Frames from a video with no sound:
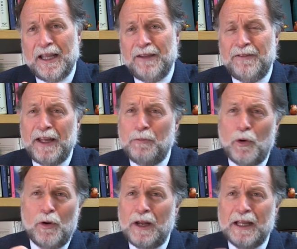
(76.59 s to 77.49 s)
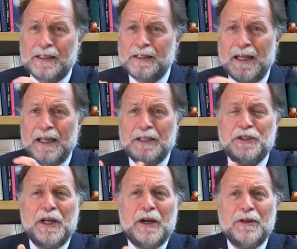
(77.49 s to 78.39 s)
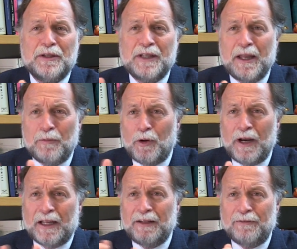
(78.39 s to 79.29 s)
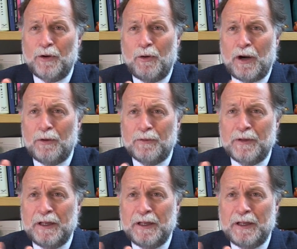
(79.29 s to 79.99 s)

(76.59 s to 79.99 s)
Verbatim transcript: if they more or less share the same collective know-how,